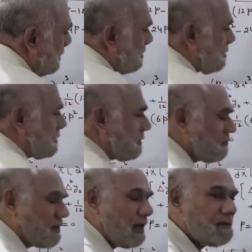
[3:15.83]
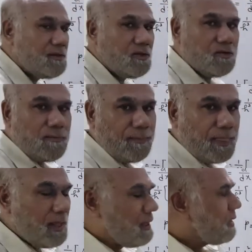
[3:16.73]
So this tells you
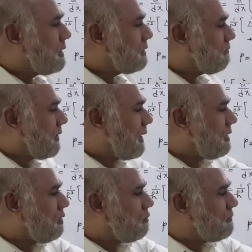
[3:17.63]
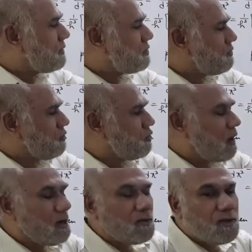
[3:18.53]
that the value which you
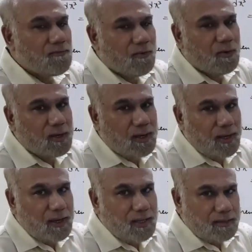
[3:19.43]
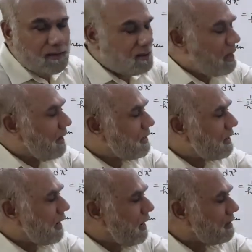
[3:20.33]
are looking for is
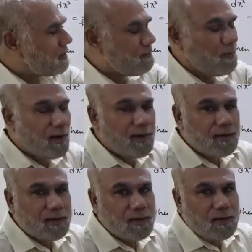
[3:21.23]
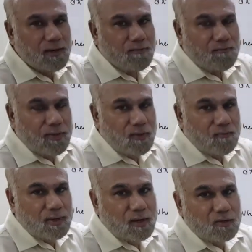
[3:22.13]
lying at the point where
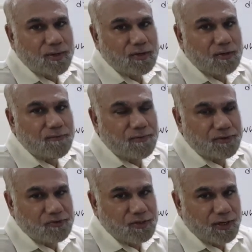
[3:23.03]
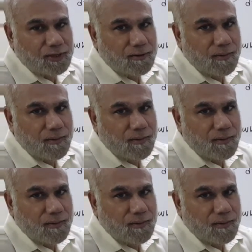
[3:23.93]
we are going to differentiate.